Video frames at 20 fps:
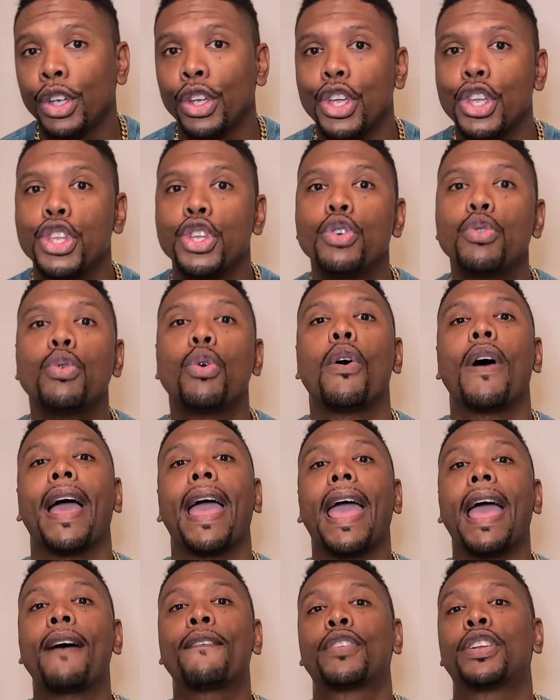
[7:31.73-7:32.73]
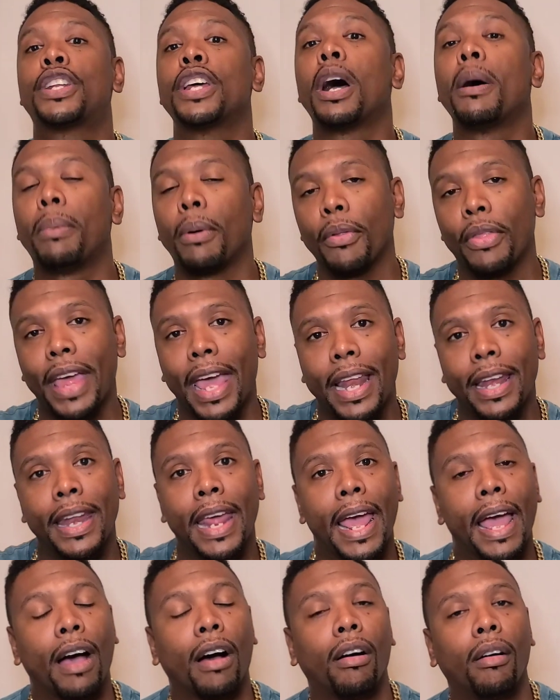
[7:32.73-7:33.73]
you will have double that
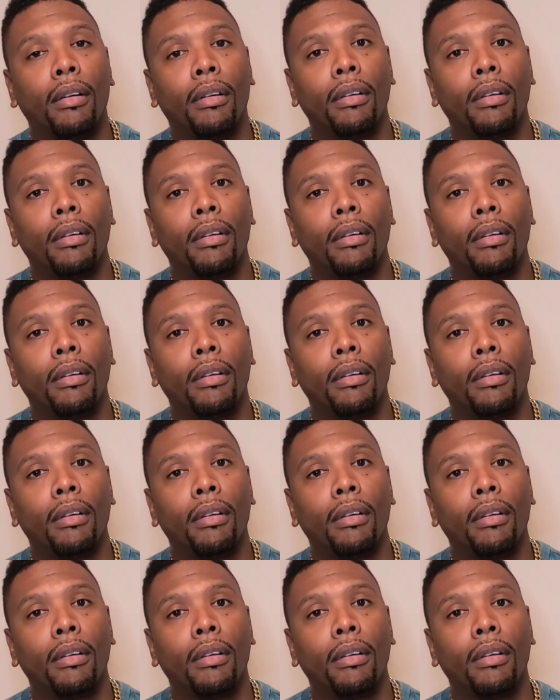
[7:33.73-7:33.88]
now.